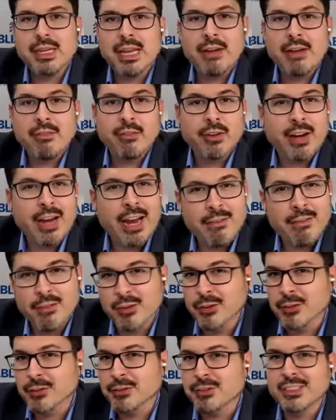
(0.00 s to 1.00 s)
been effort
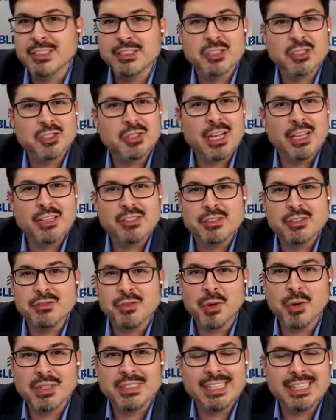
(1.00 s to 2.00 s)
ever since
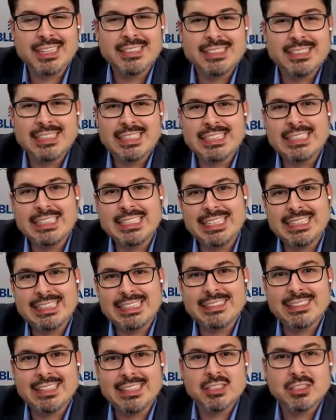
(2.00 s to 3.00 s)
2014 to, to get
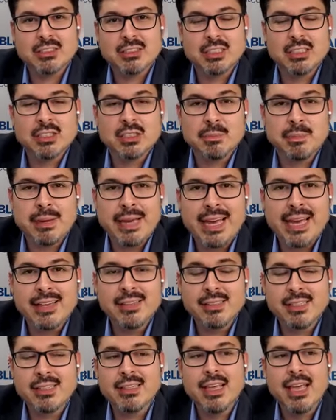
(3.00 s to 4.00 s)
this legislation
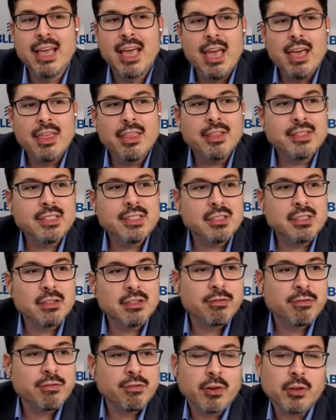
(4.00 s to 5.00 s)
passed. And this is
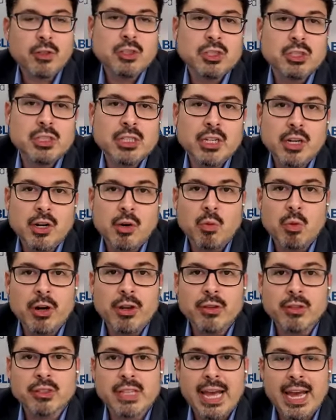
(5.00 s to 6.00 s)
the first year
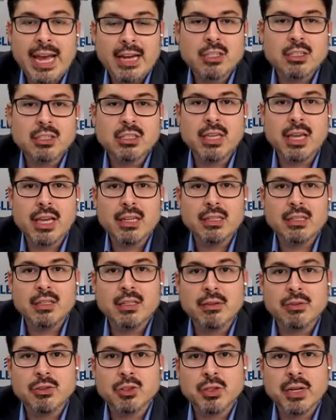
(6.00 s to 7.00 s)
where there's actually gained
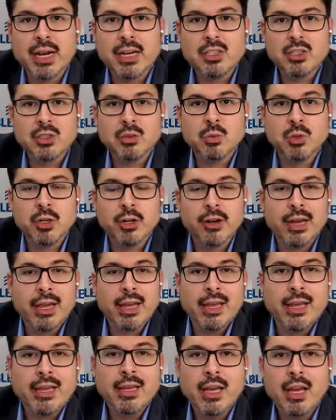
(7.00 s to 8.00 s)
enough traction where
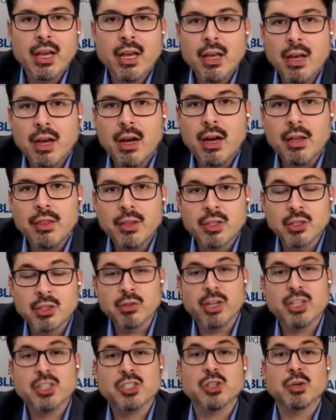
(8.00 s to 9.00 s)
a uh, the
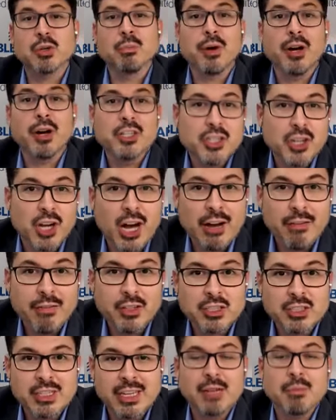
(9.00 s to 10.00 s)
congressional budget
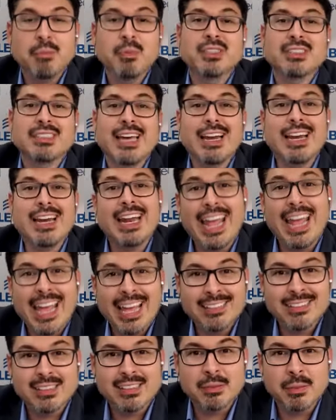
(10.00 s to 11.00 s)
office kind of puts out an
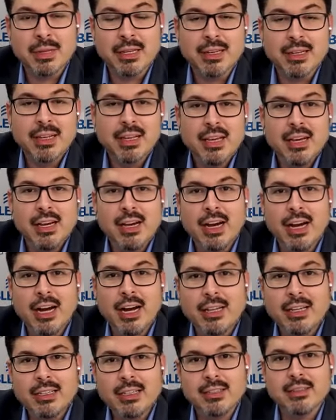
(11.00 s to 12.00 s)
estimate uh,
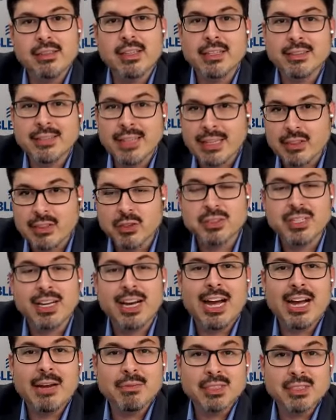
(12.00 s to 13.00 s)
and they take their
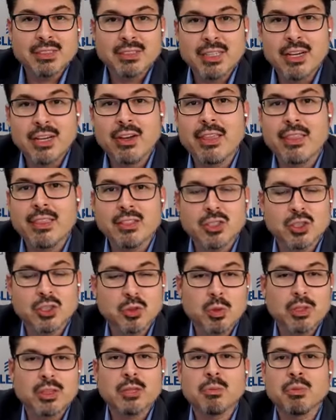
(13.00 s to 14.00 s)
time to say okay this is
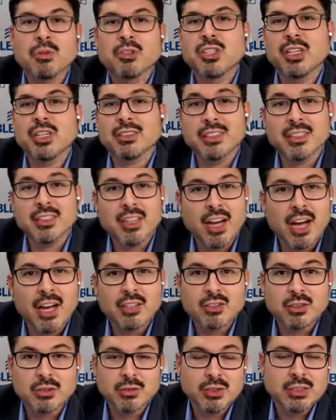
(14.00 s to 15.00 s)
what the projected
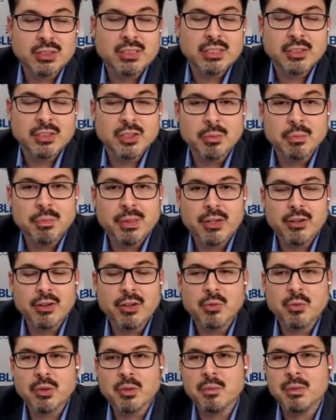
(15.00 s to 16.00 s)
cost over a 10 year
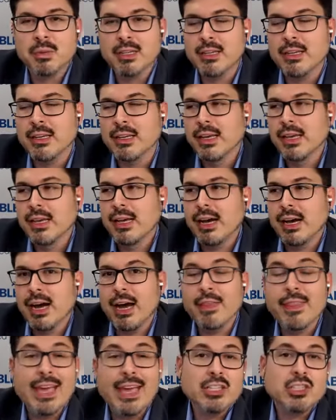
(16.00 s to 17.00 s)
period would be
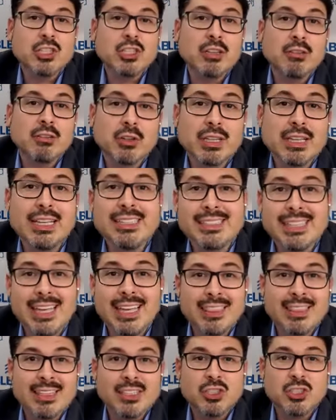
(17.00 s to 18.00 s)
uh, and actually released
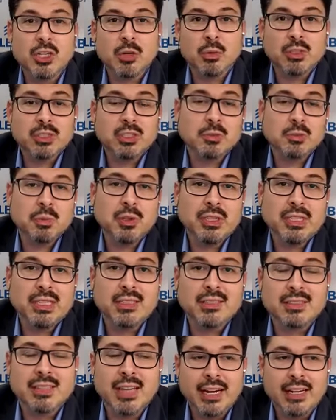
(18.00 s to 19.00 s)
that this year which is pretty
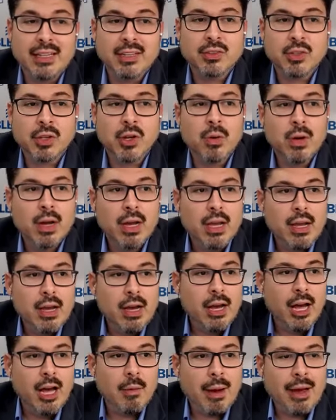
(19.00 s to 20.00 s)
exciting so
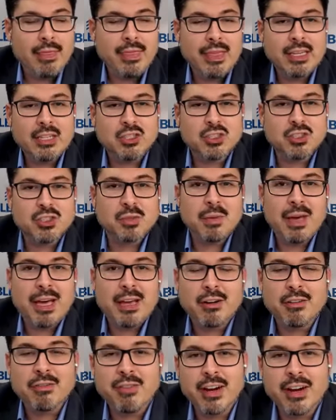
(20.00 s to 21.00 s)
um, I think it's just a
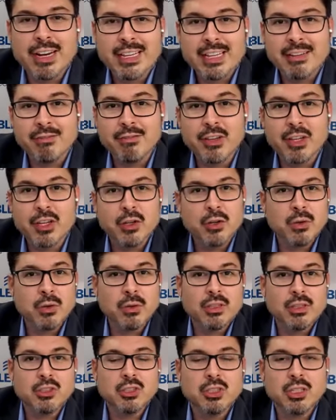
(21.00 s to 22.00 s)
matter of finding a
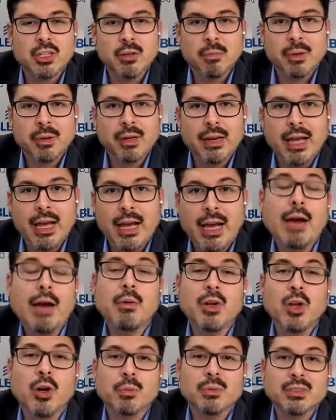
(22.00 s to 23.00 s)
vehicle this year, but I,
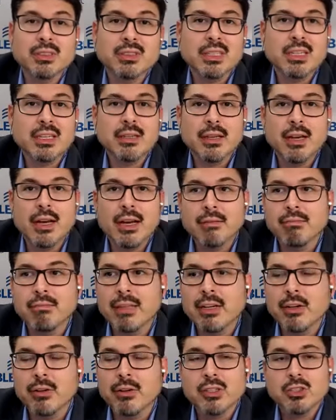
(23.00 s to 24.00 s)
I would hope to see uh,
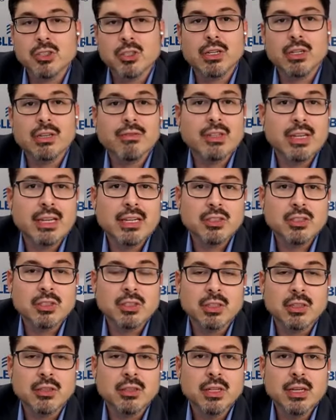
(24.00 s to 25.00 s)
later this year, even
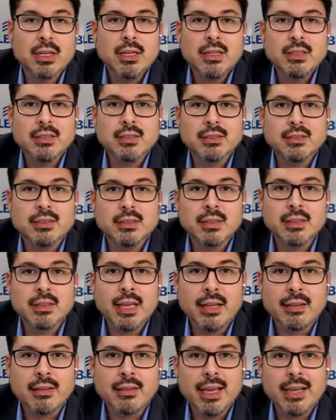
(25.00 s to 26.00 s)
next year, to see
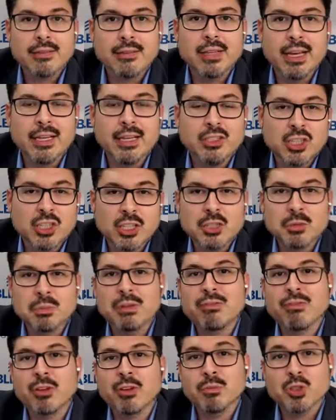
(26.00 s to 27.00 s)
that that
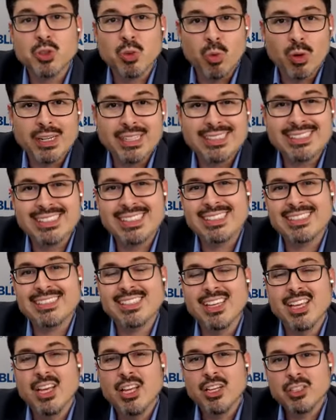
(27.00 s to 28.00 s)
adjustment from
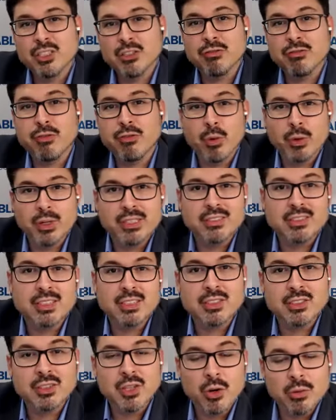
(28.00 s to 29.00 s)
26 to
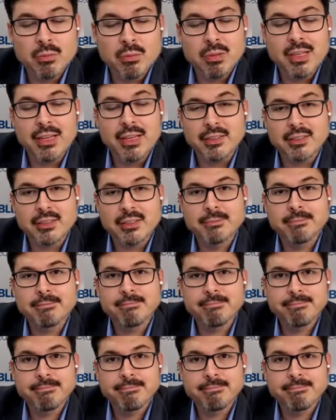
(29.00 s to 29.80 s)
46 go in place.